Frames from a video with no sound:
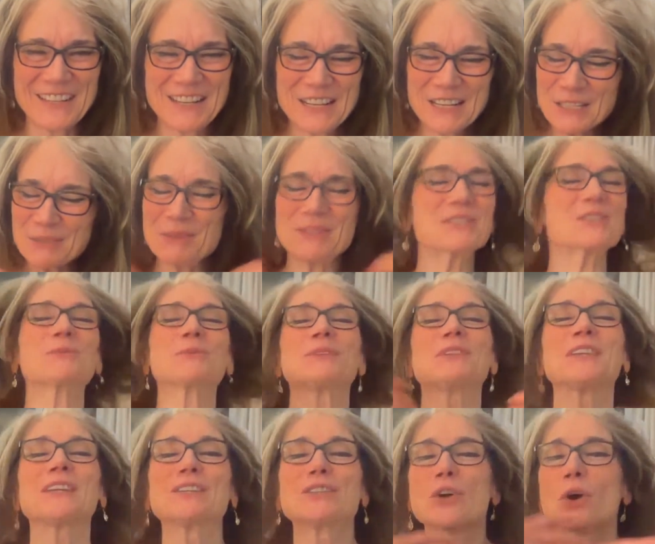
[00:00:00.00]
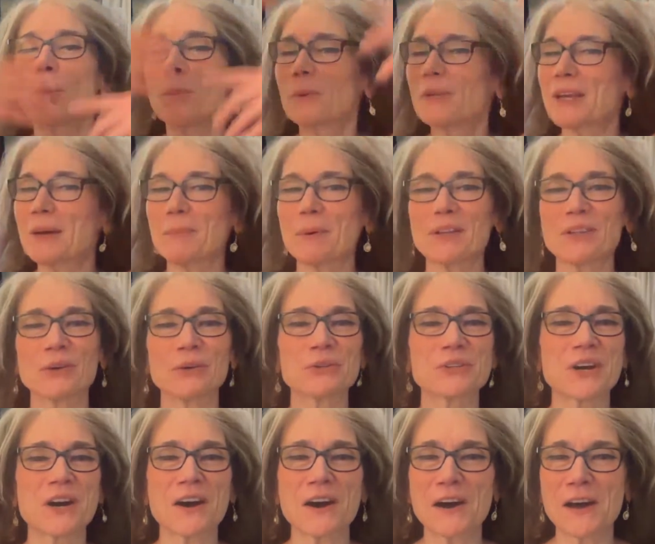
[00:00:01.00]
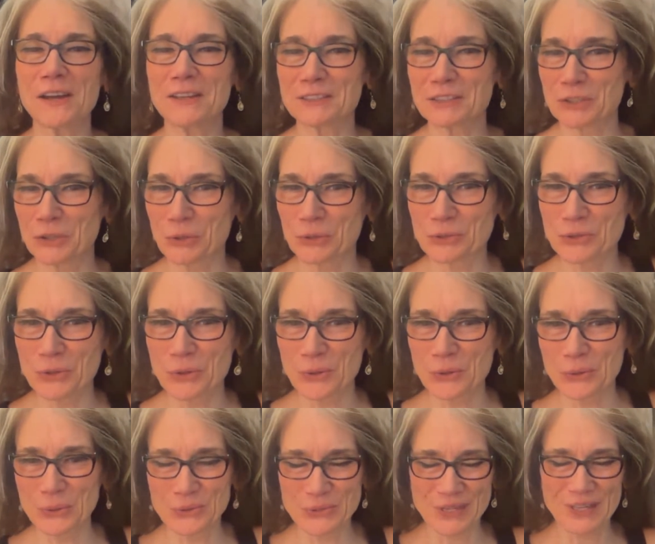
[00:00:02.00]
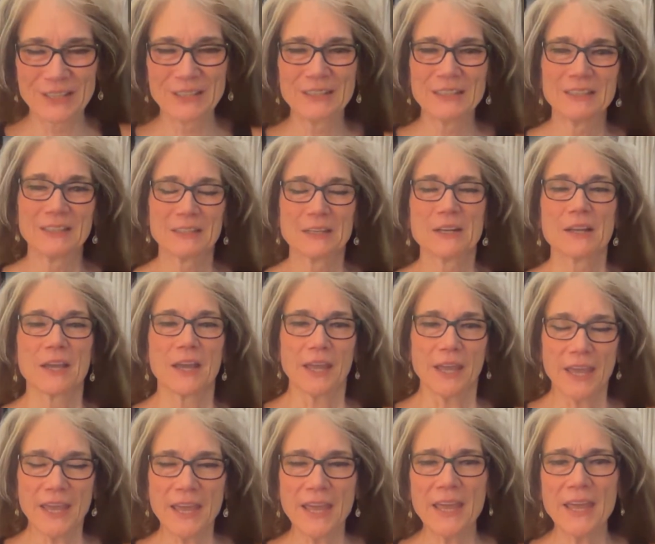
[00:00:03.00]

especially when things open up on those I's and those O's. A,